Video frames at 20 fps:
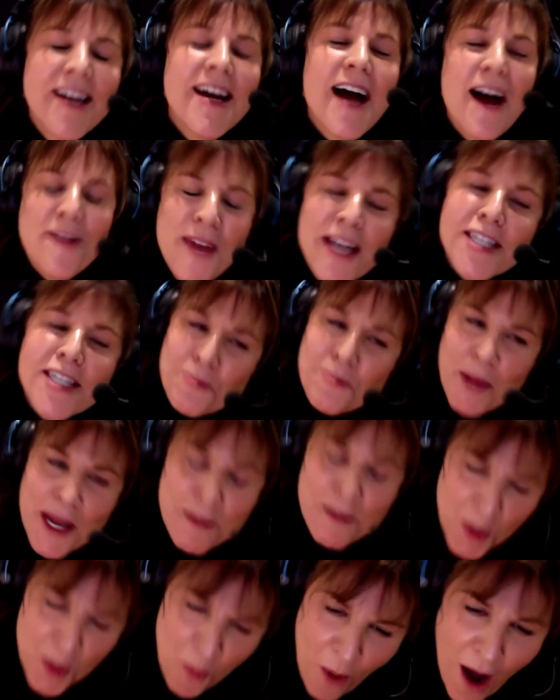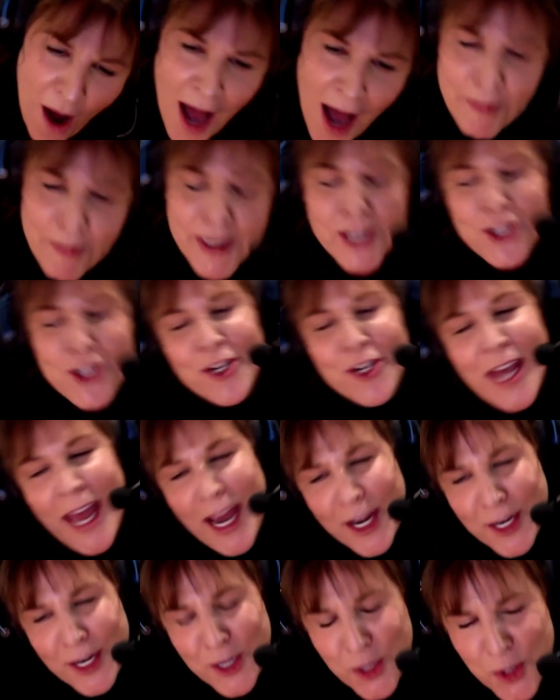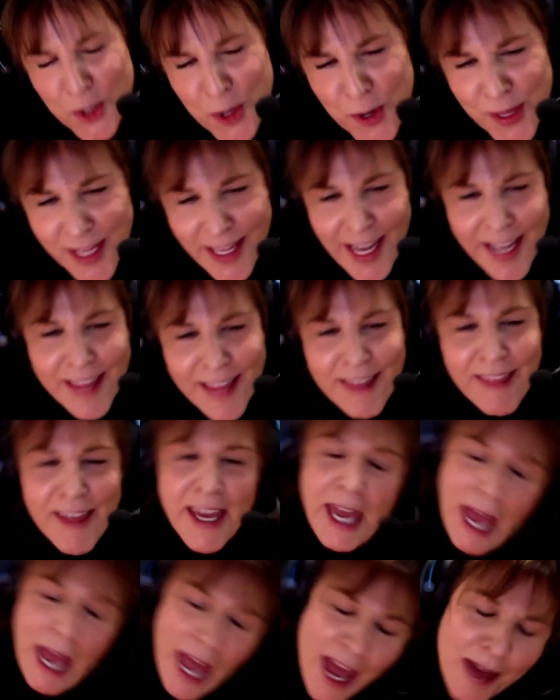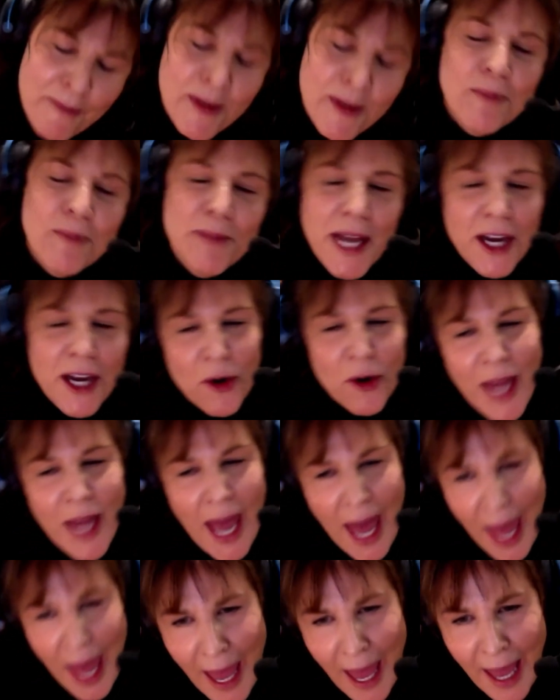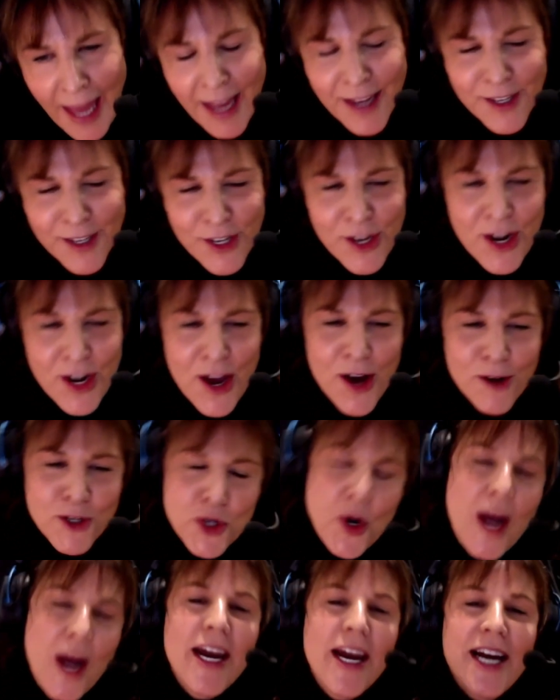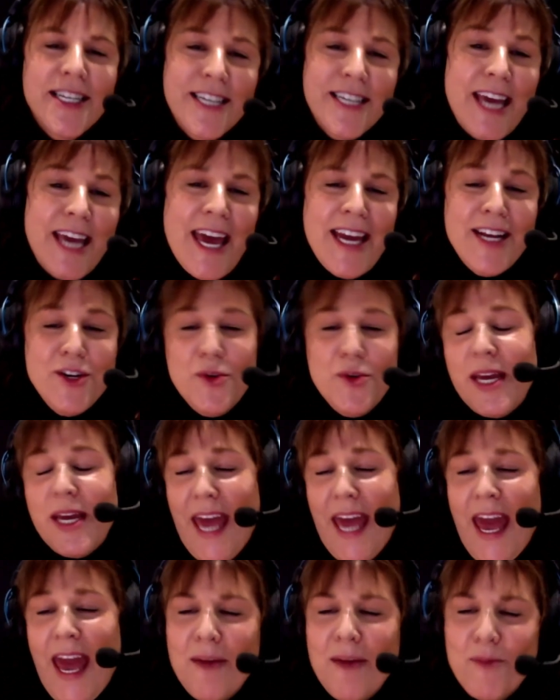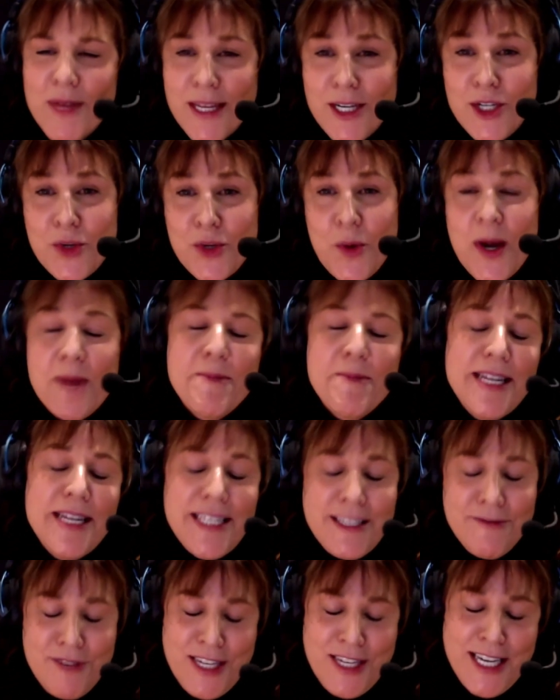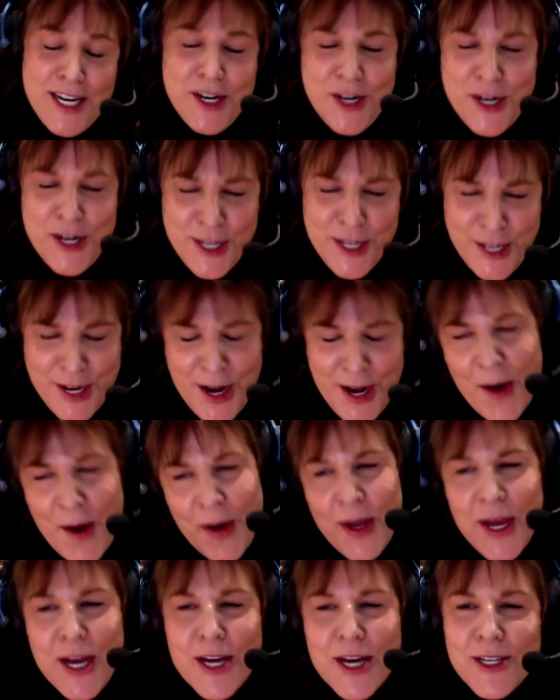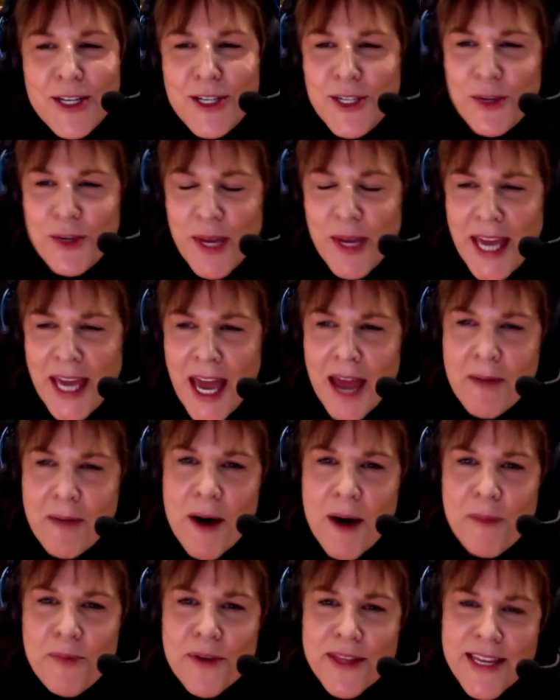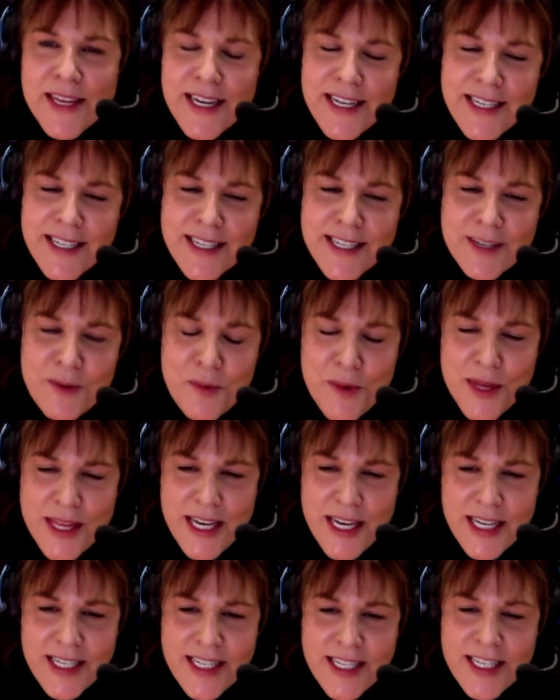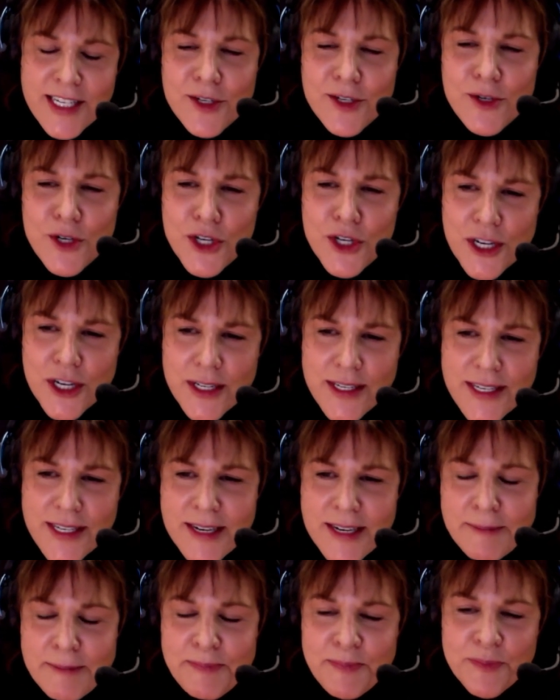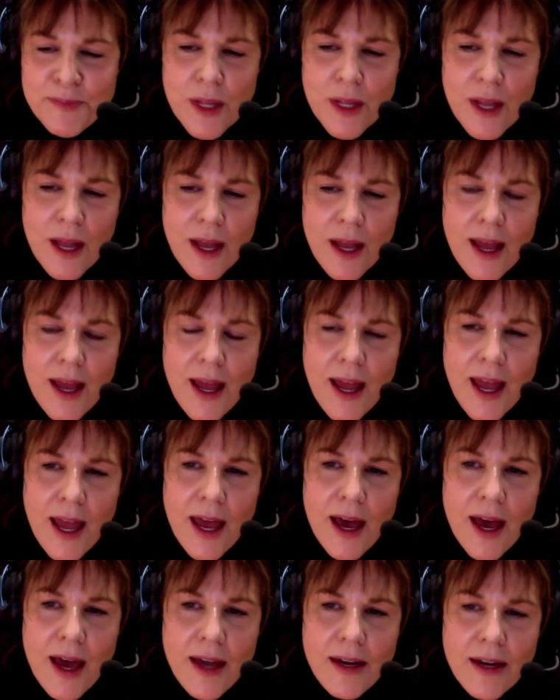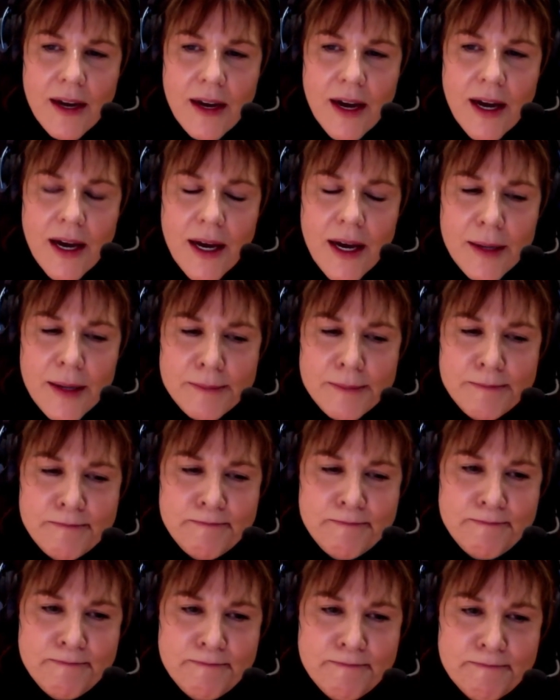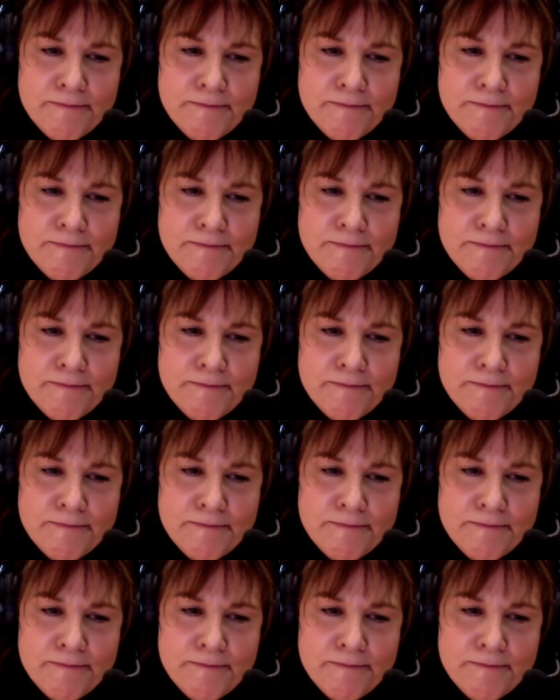And they explained to me why, because you can't control the length of the game. And I'm like, okay, try not to get into a game within 20 minutes of dinner. So we came up with these solutions. And I don't